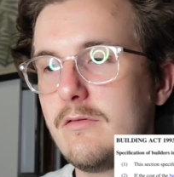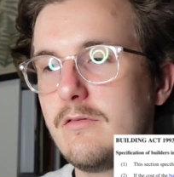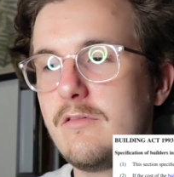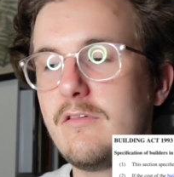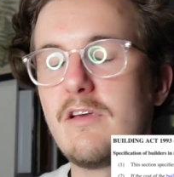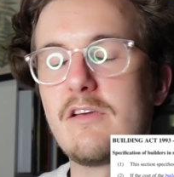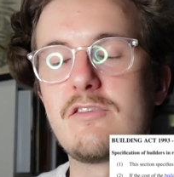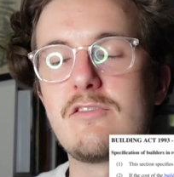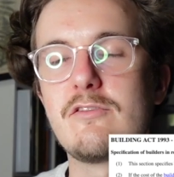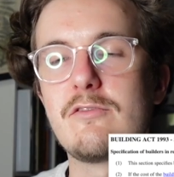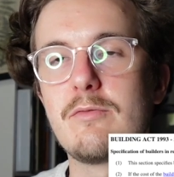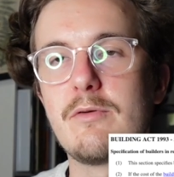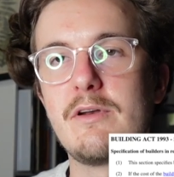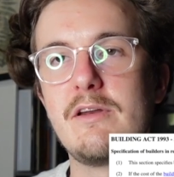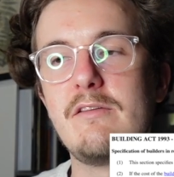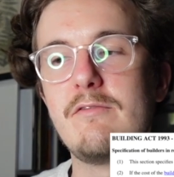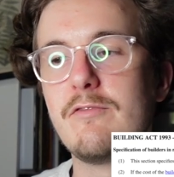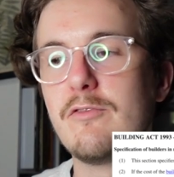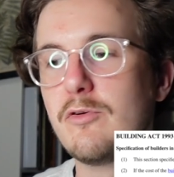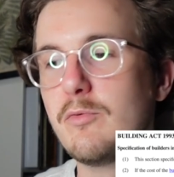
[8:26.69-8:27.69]
Section
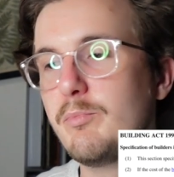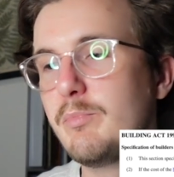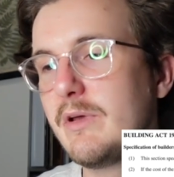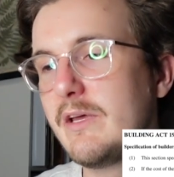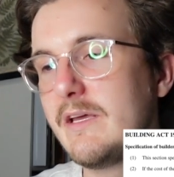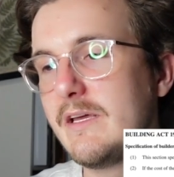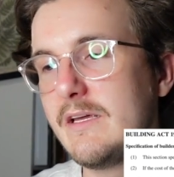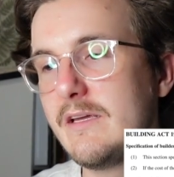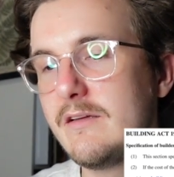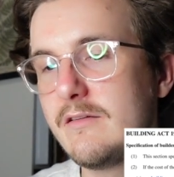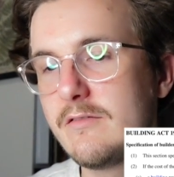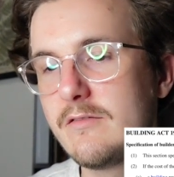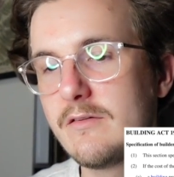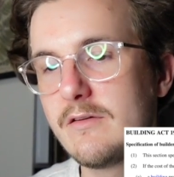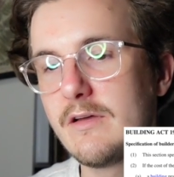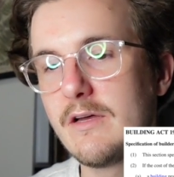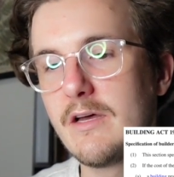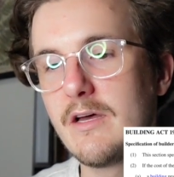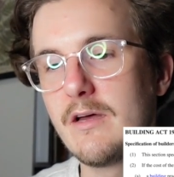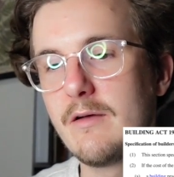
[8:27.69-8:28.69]
24B
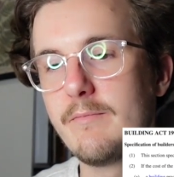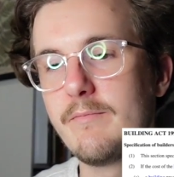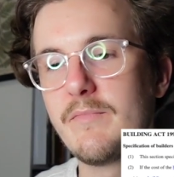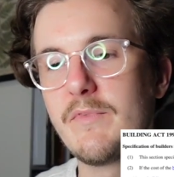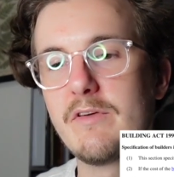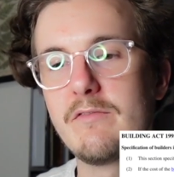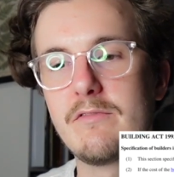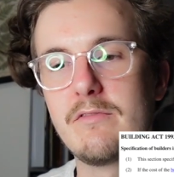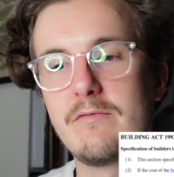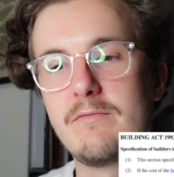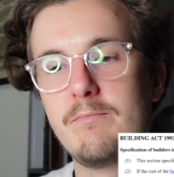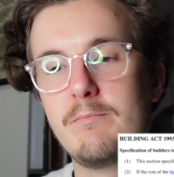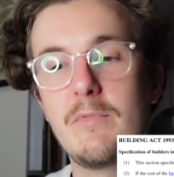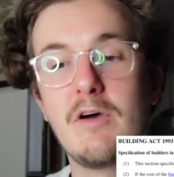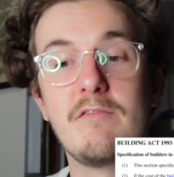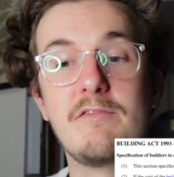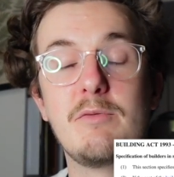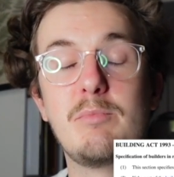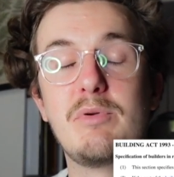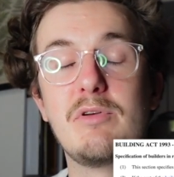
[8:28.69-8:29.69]

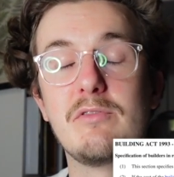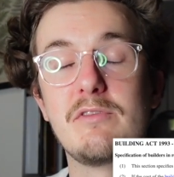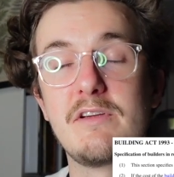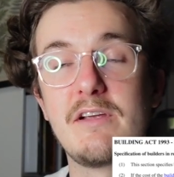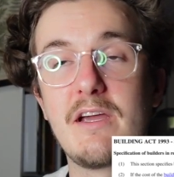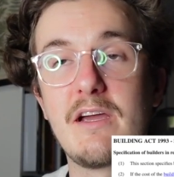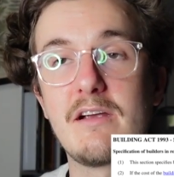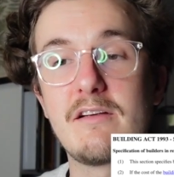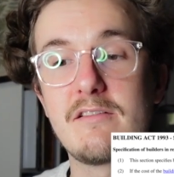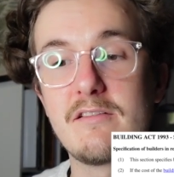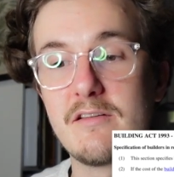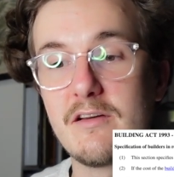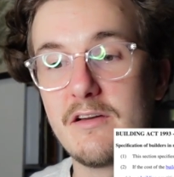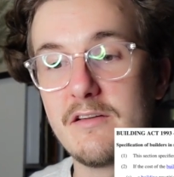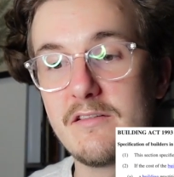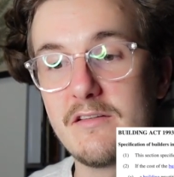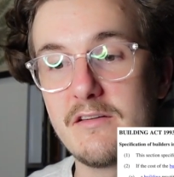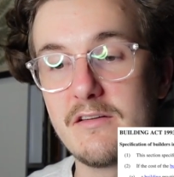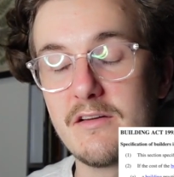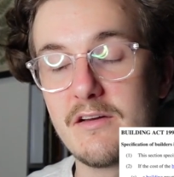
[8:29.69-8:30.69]
of the Building Act
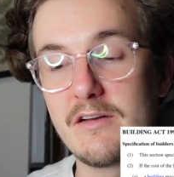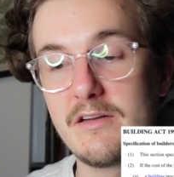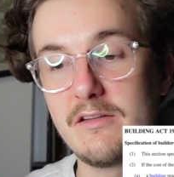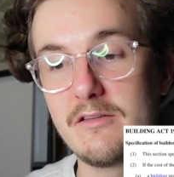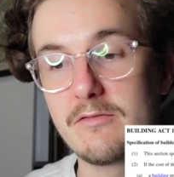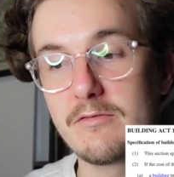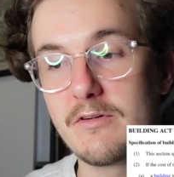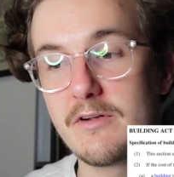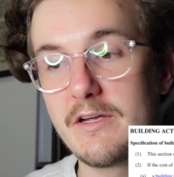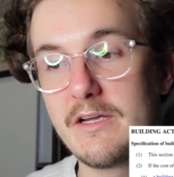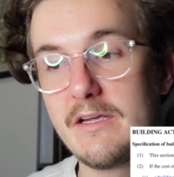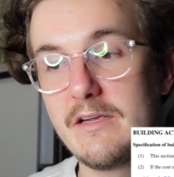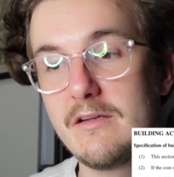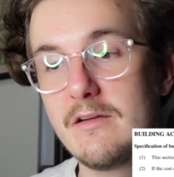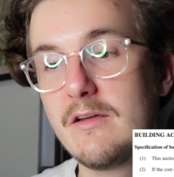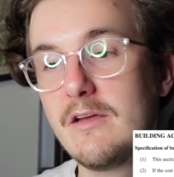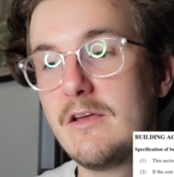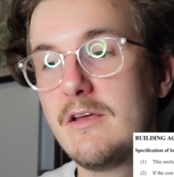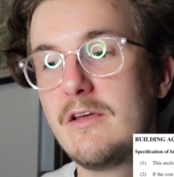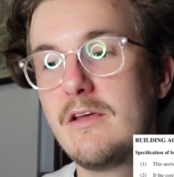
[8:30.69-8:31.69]
1993
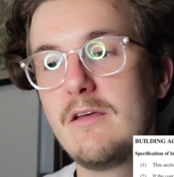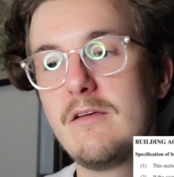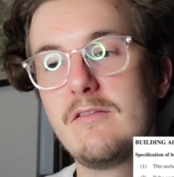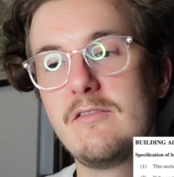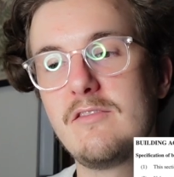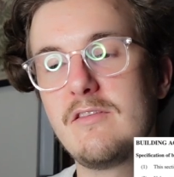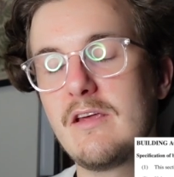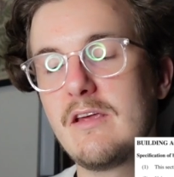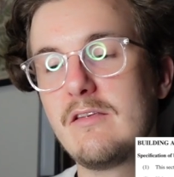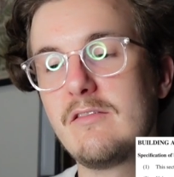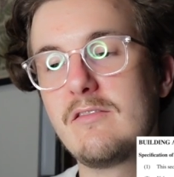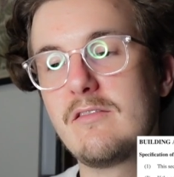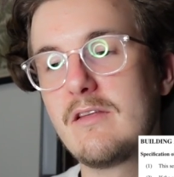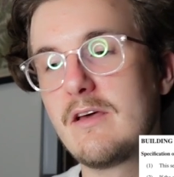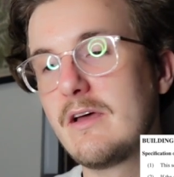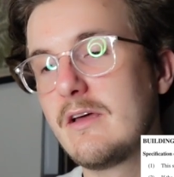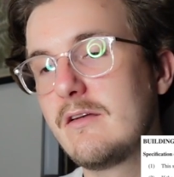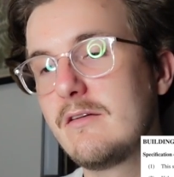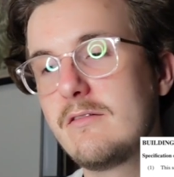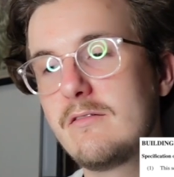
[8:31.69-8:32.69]
says
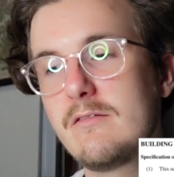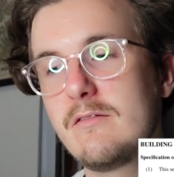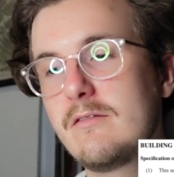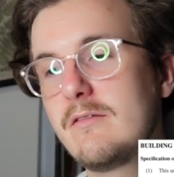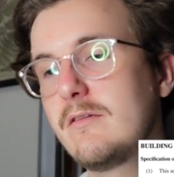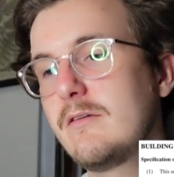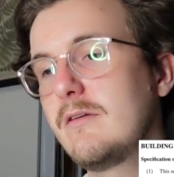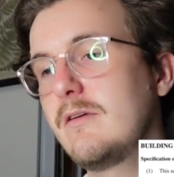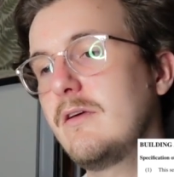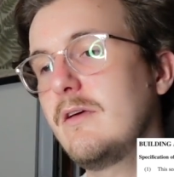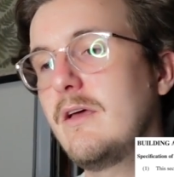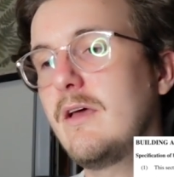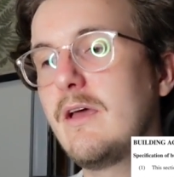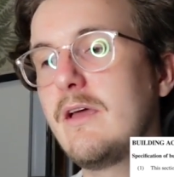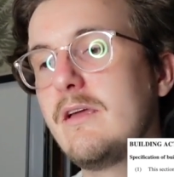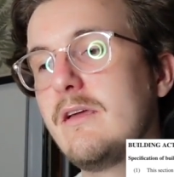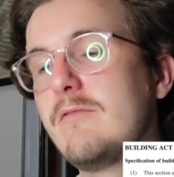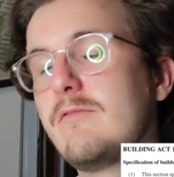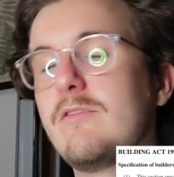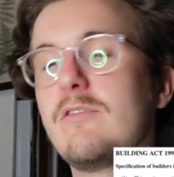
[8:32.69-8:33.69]
that,
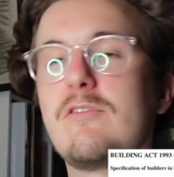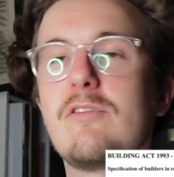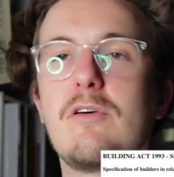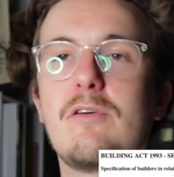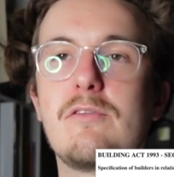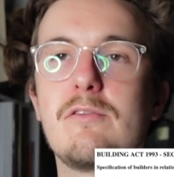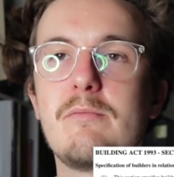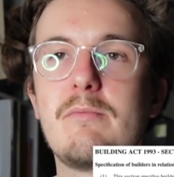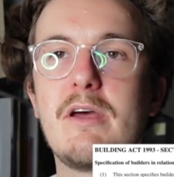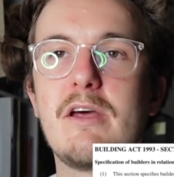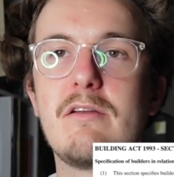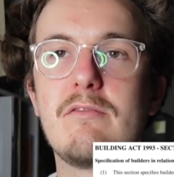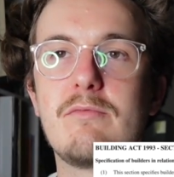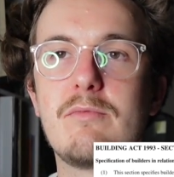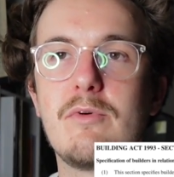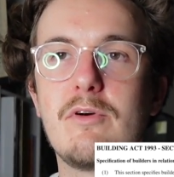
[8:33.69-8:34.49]
hey, if the total amount of